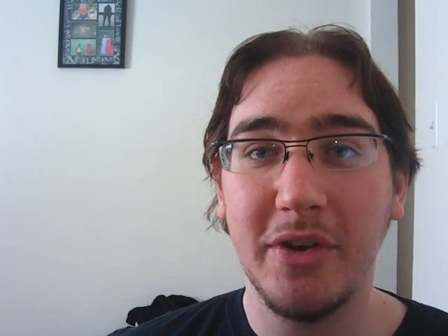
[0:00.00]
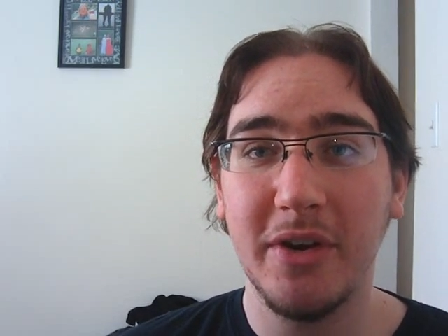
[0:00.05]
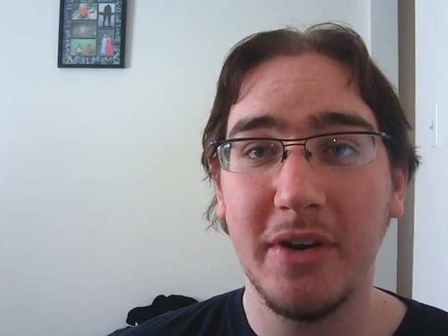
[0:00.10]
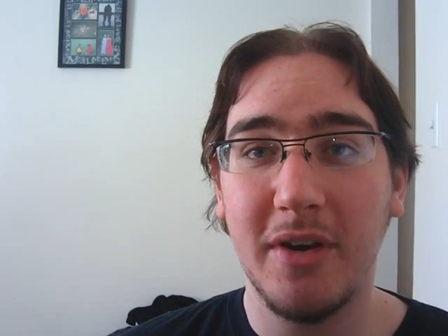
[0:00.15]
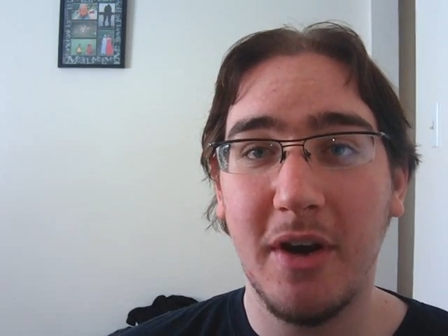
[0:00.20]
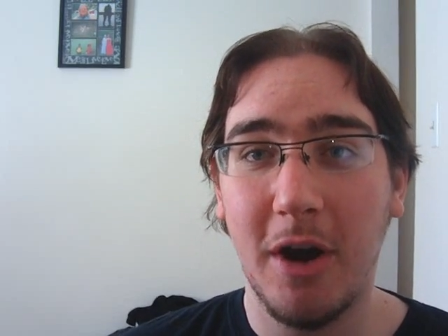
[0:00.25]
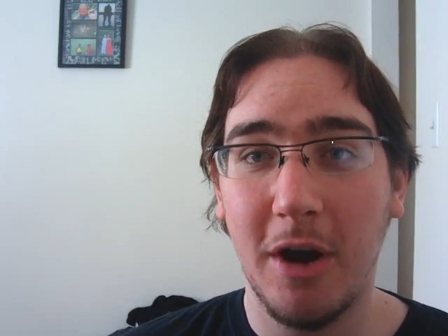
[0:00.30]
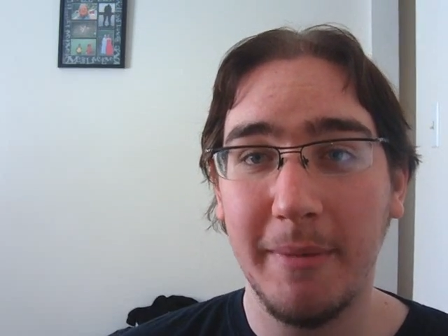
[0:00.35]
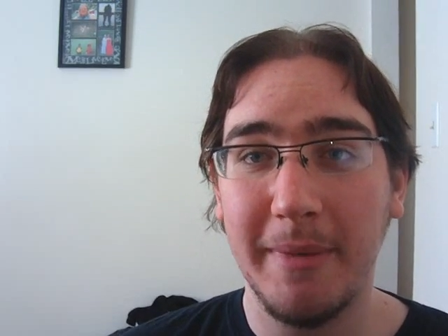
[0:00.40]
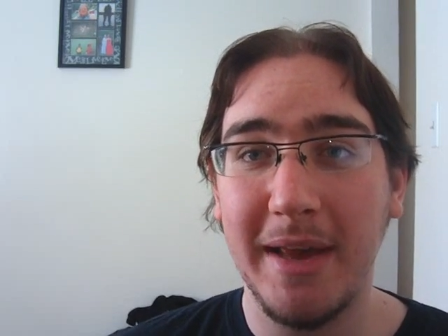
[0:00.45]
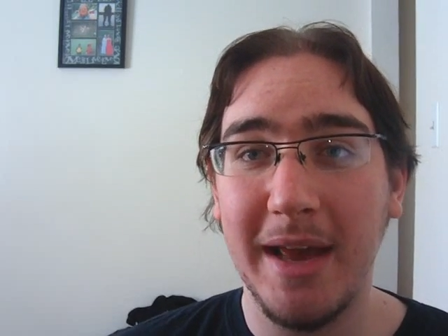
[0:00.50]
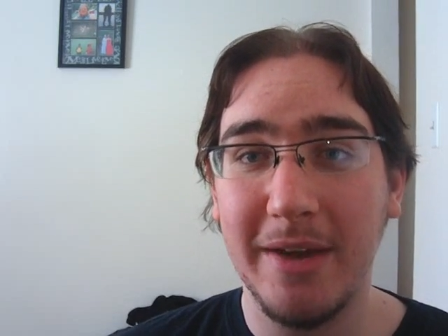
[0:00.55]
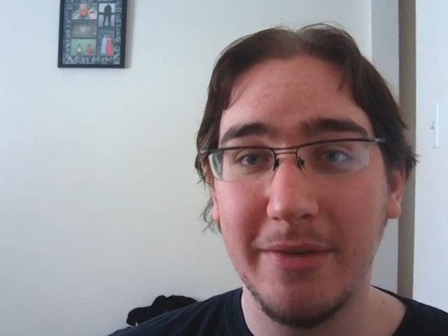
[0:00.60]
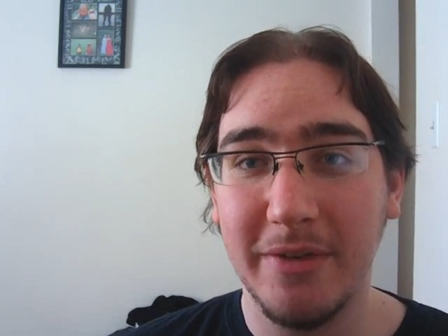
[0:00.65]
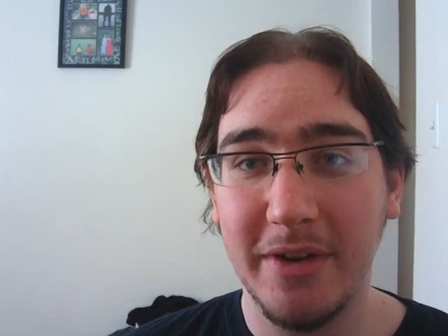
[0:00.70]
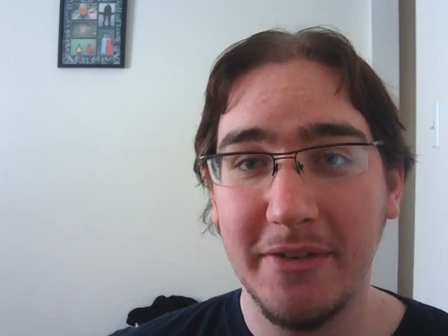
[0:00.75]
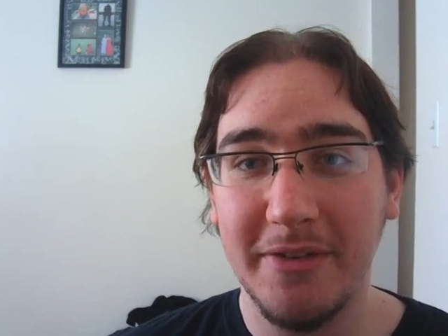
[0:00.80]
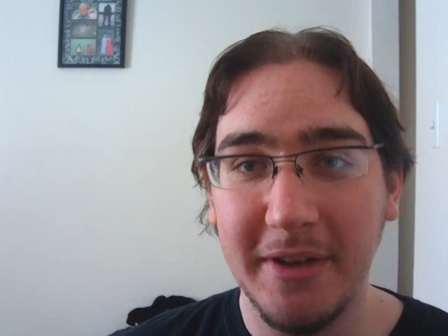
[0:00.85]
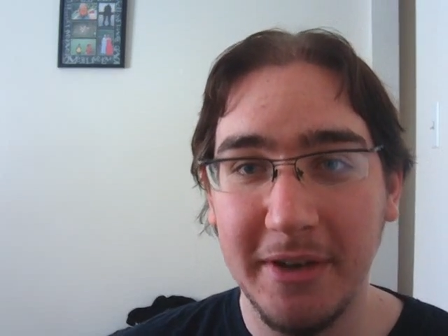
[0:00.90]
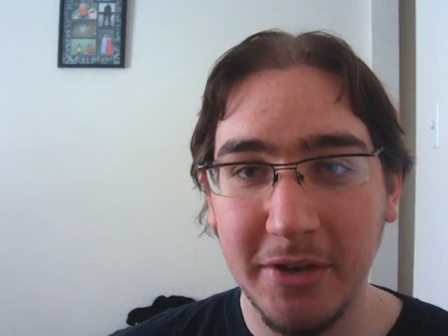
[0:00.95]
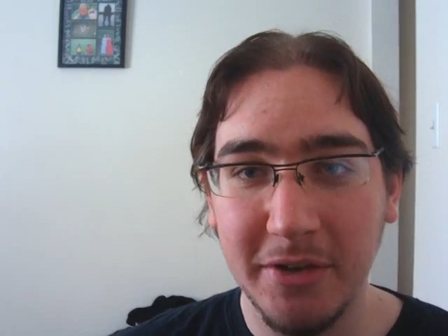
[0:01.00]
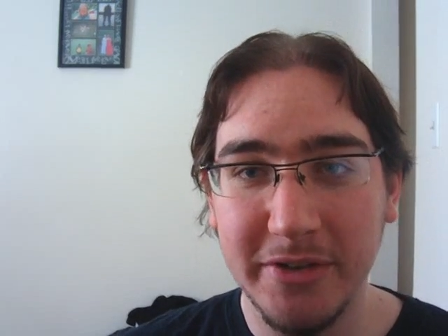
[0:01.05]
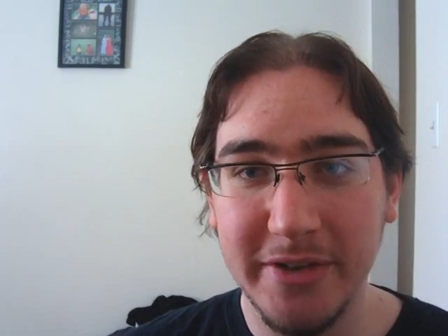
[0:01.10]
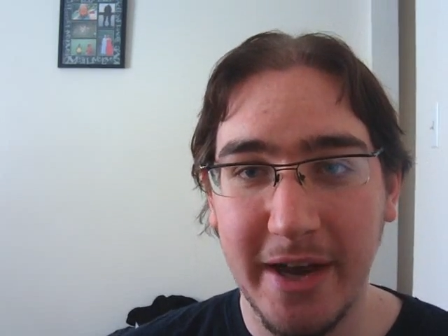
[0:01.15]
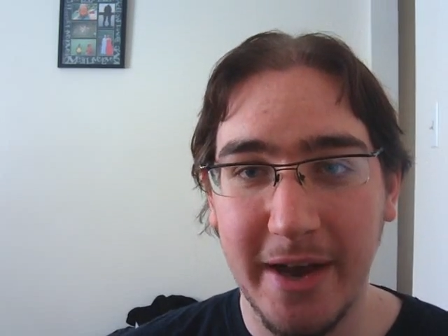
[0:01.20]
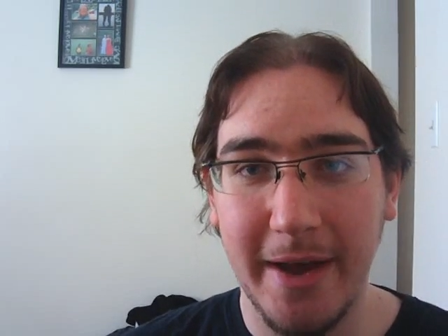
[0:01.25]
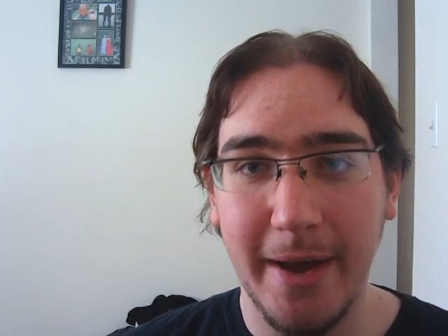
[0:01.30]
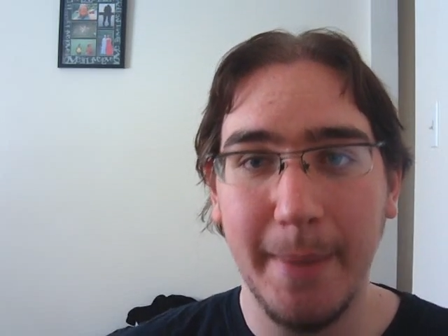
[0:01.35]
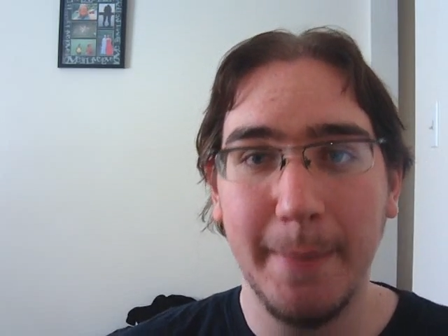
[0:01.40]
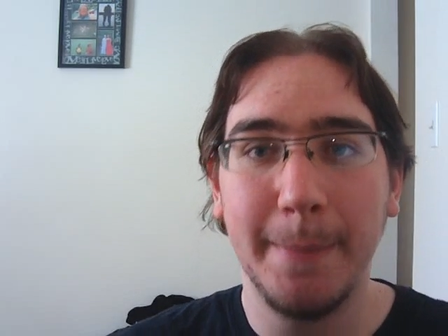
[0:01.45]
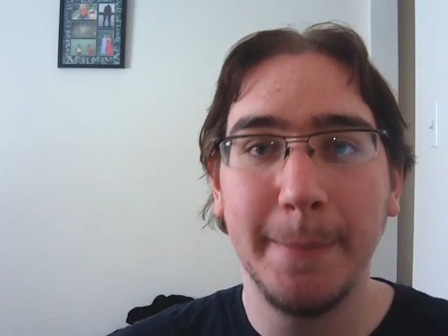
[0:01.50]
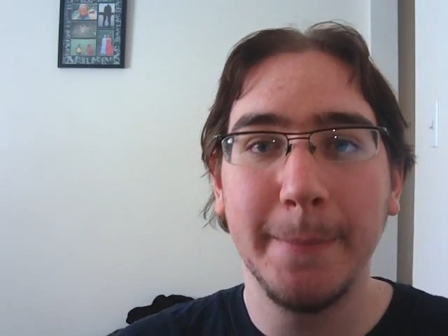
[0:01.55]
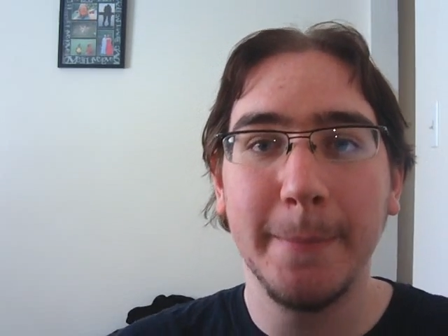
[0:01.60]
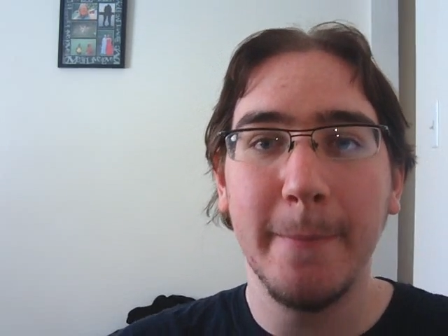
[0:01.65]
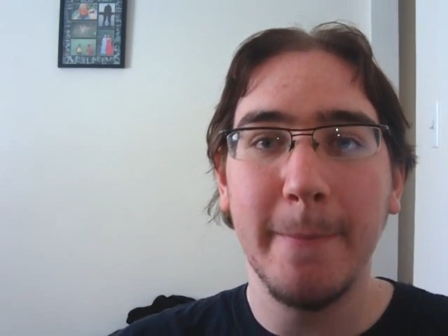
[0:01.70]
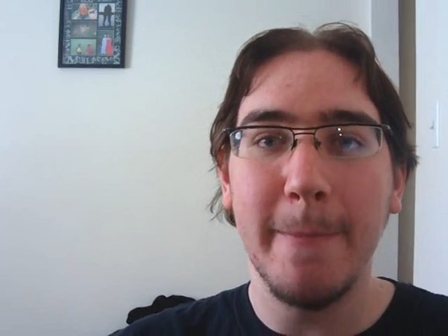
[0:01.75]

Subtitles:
your army every single time